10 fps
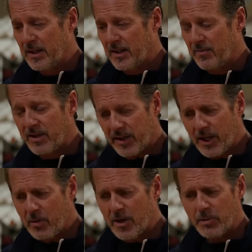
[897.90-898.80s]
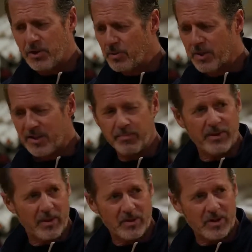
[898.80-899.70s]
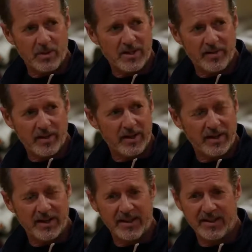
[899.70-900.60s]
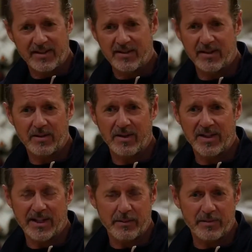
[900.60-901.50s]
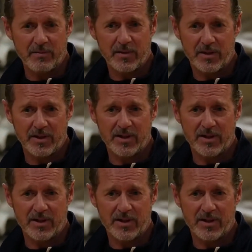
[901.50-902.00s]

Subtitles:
But I always was doing something. I was always athletic, and my dad did